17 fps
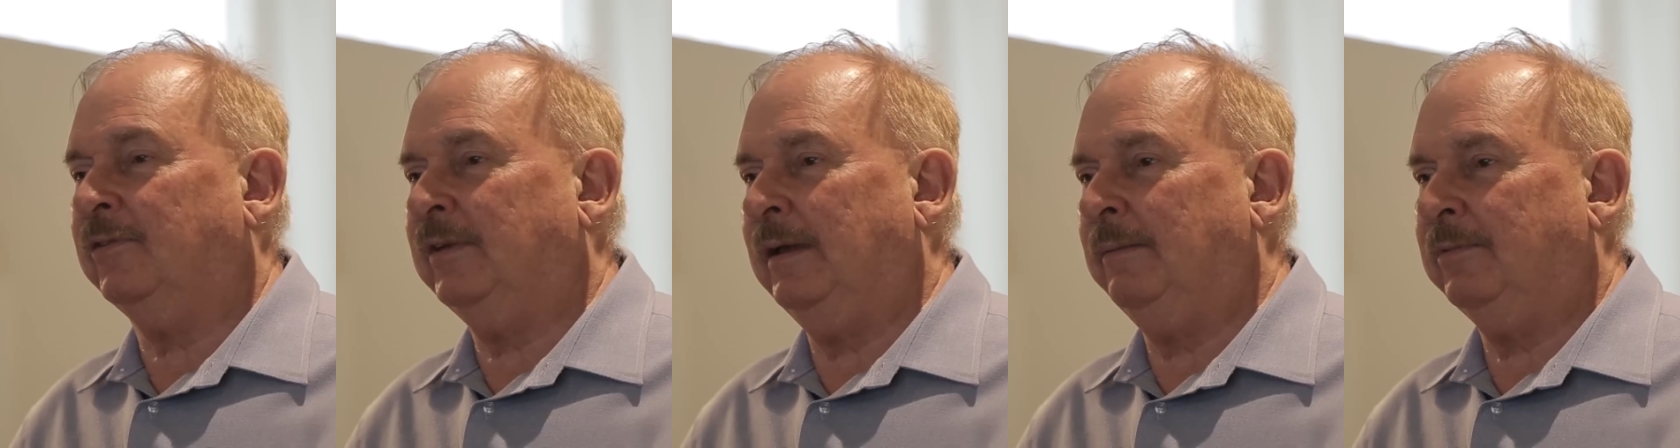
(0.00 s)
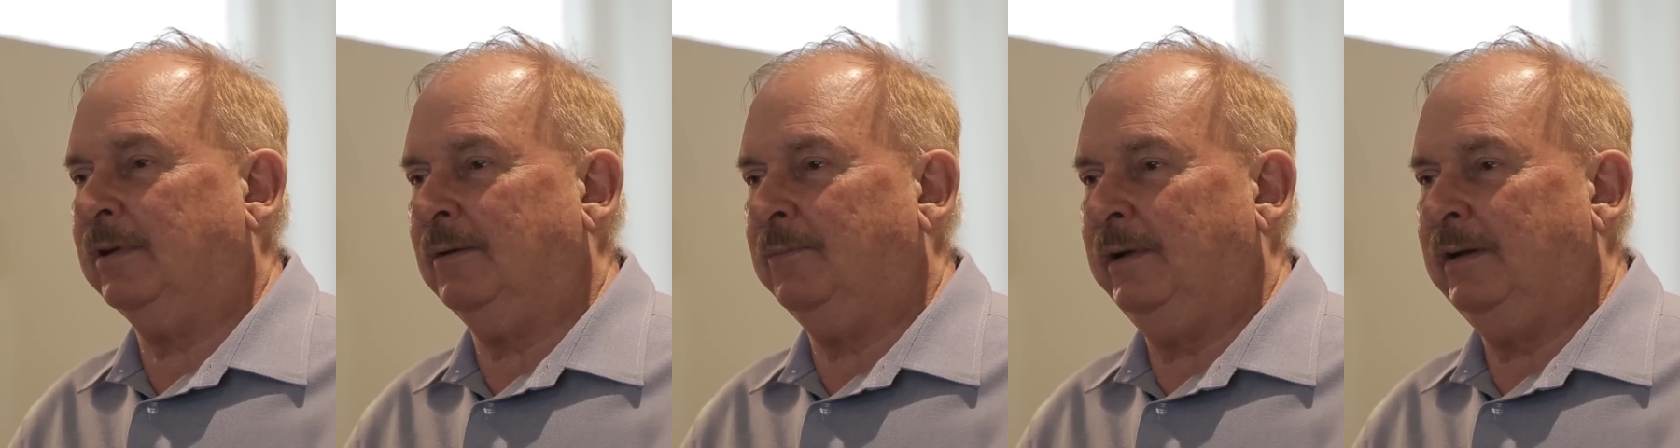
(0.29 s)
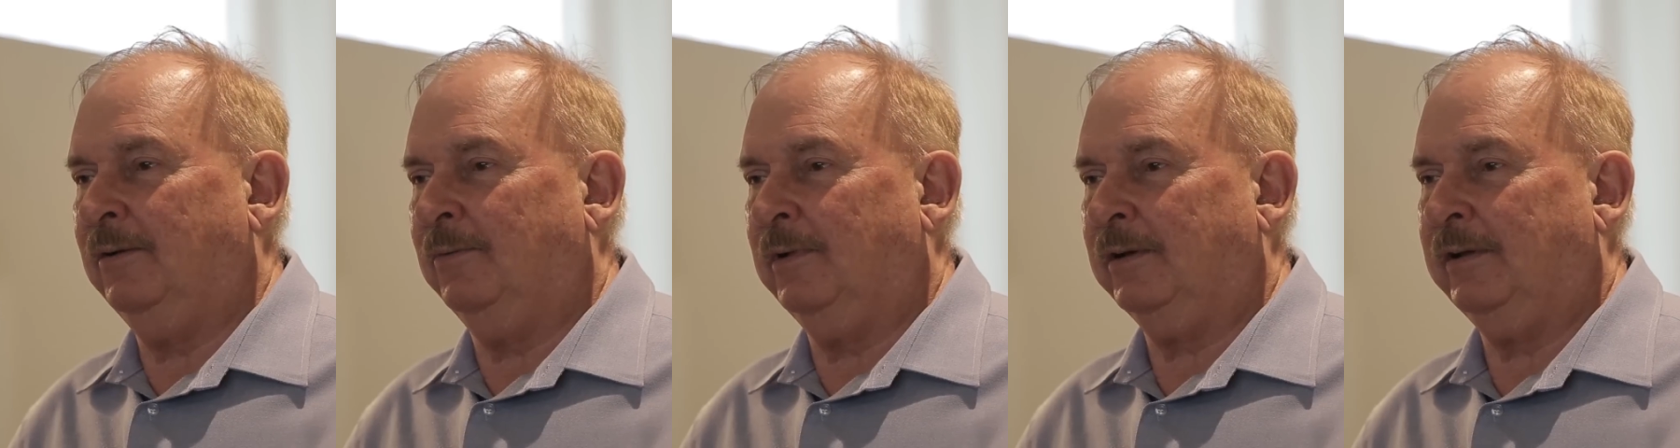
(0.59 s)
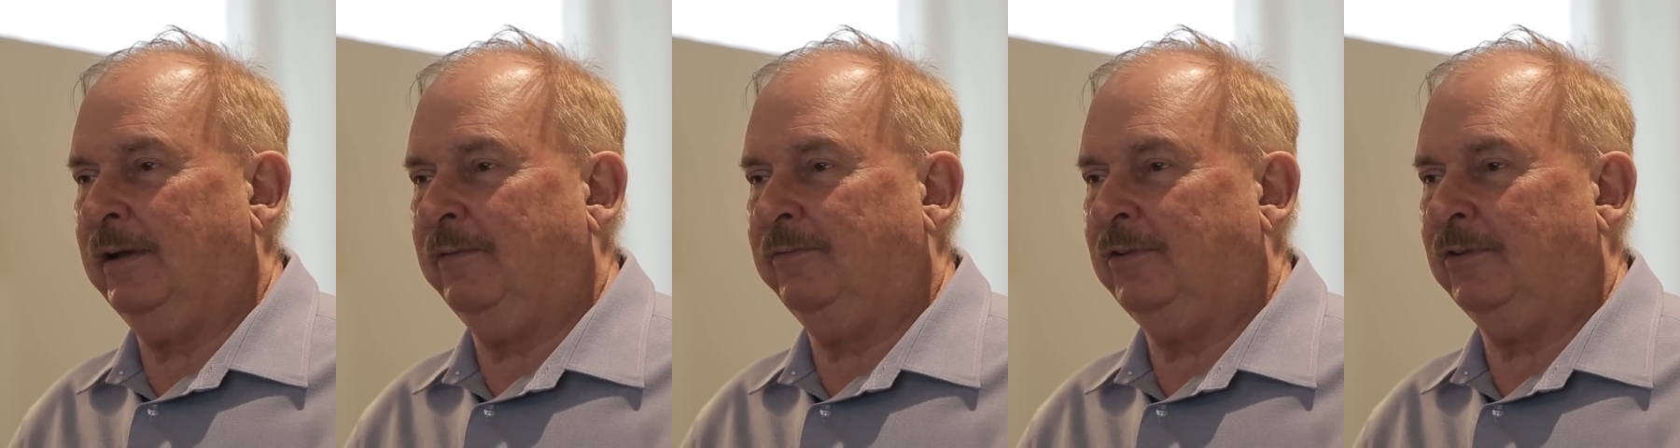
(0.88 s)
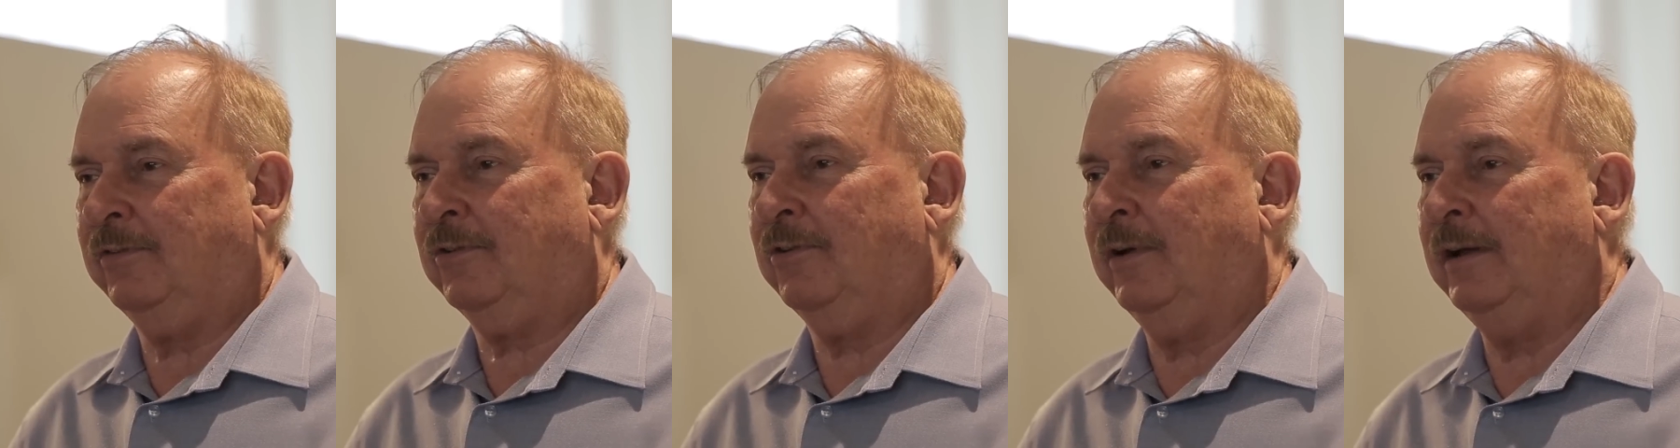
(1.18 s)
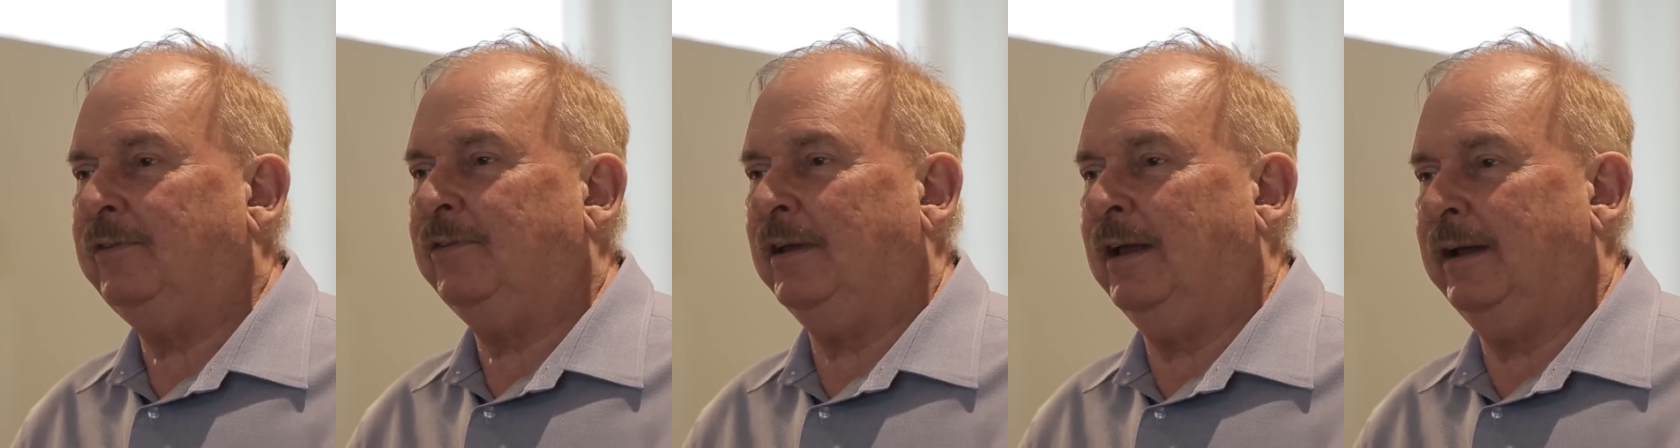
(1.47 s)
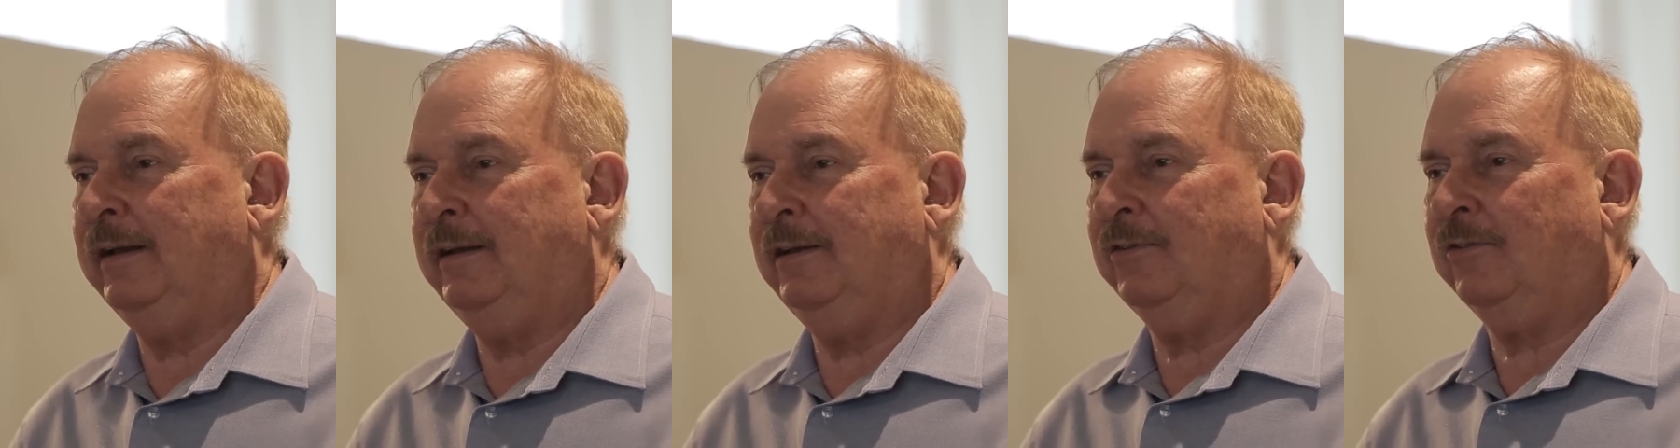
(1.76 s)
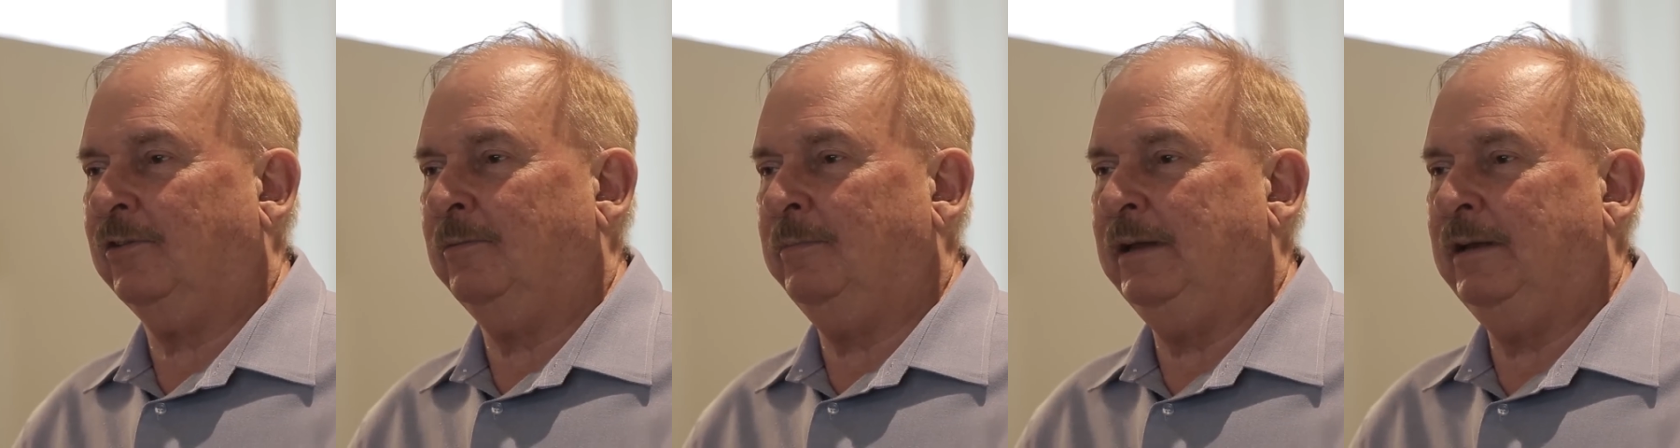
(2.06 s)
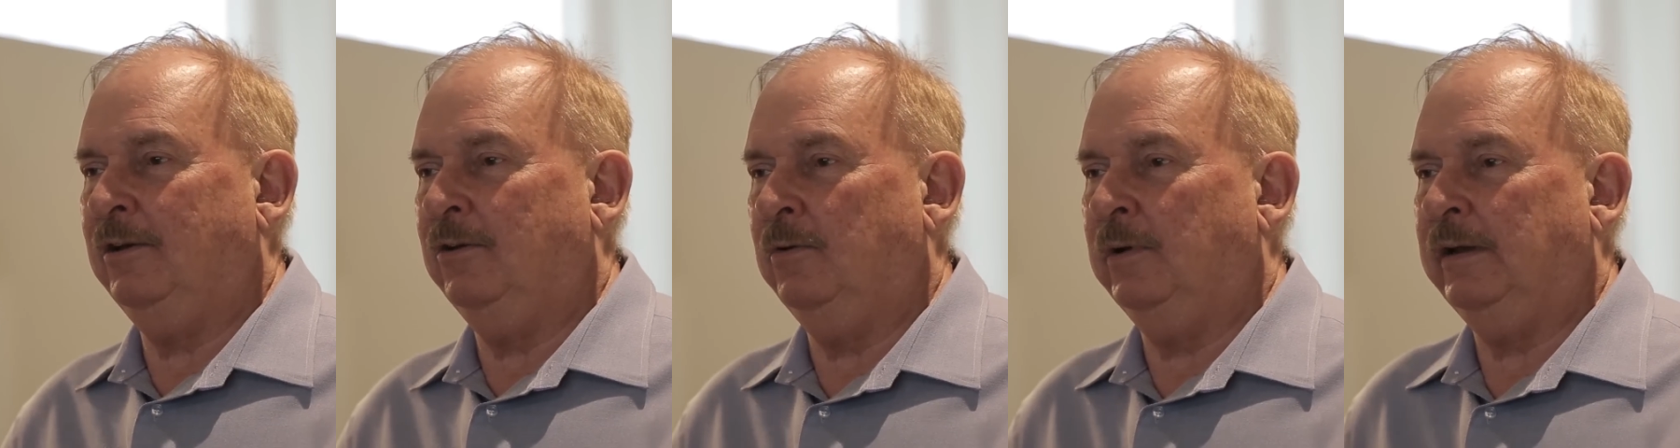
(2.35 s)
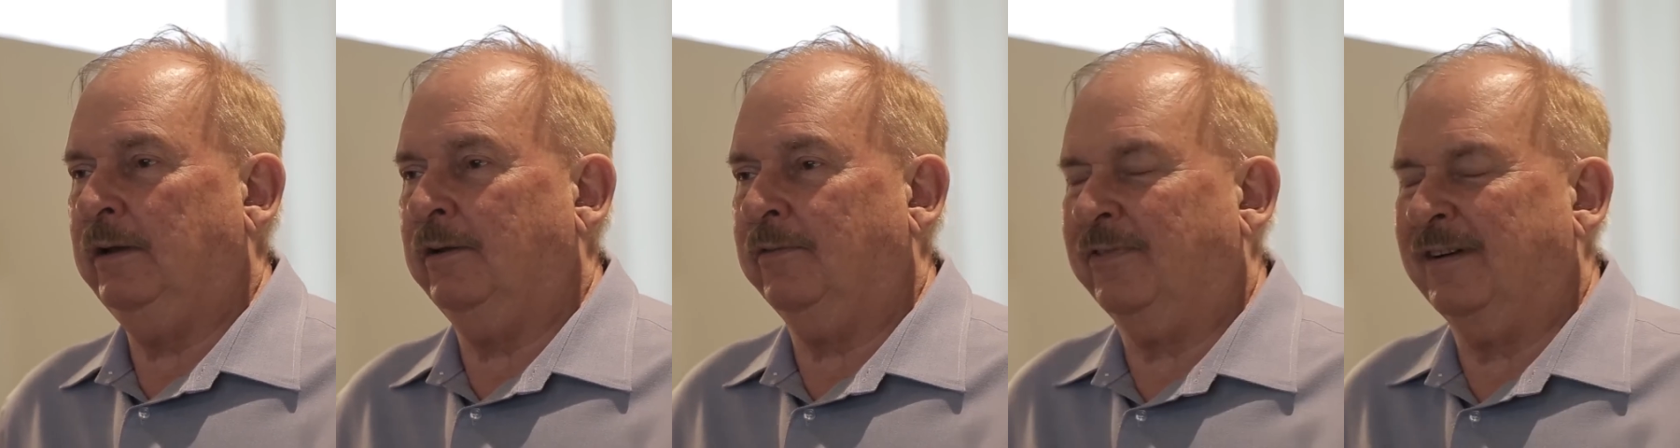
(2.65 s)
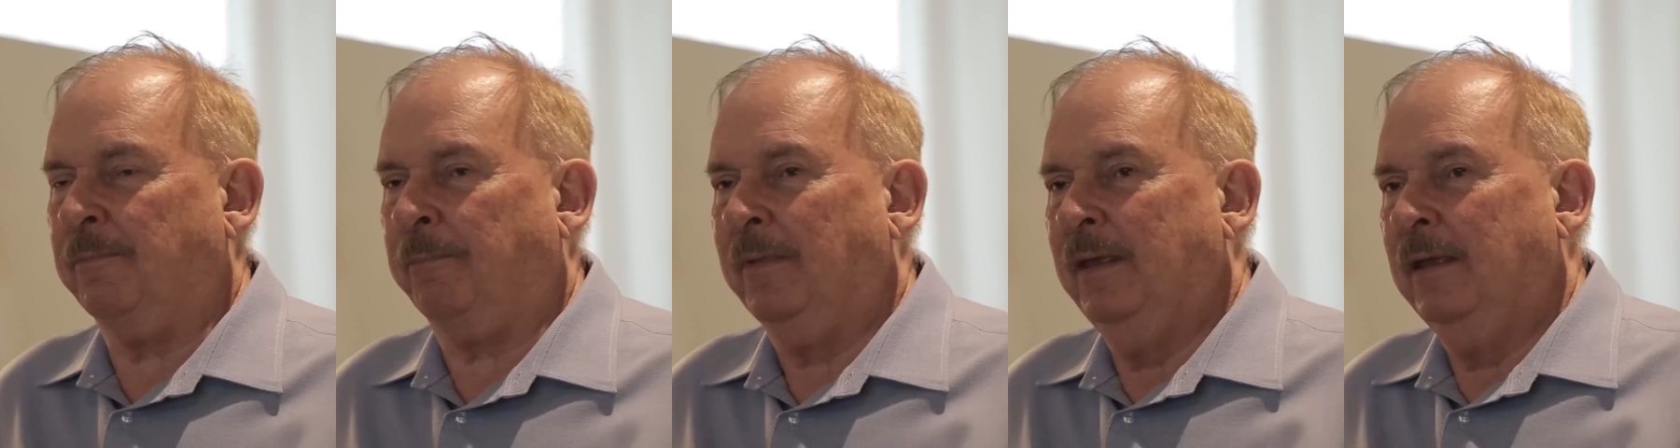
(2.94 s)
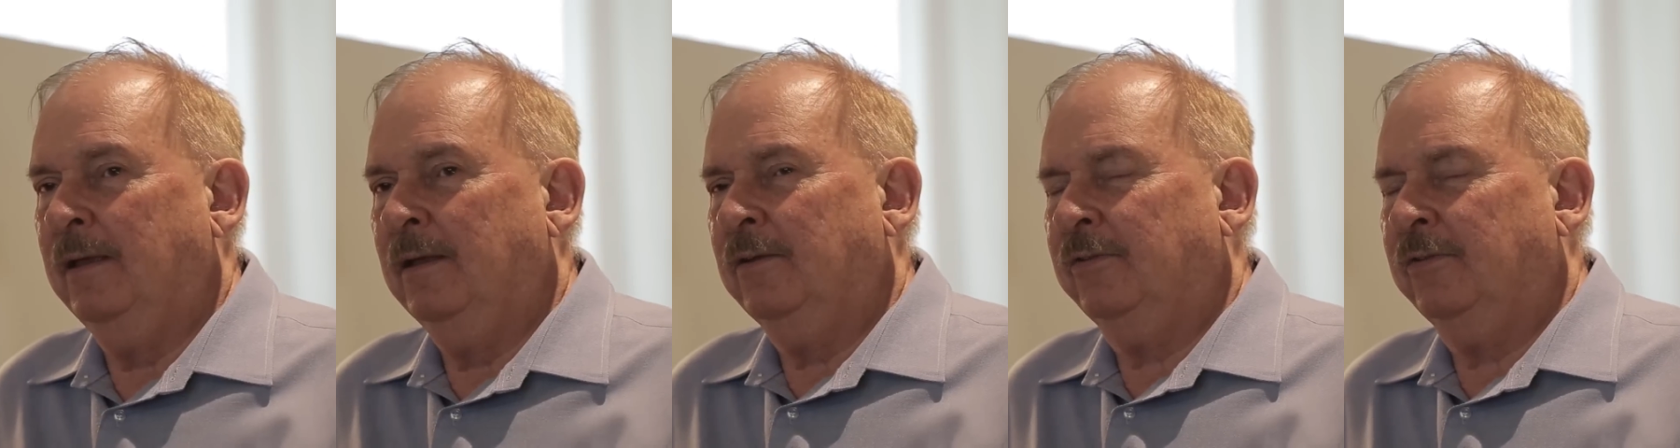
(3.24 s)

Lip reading: At the same time, we don't want to have just crazy ideas to be new and different.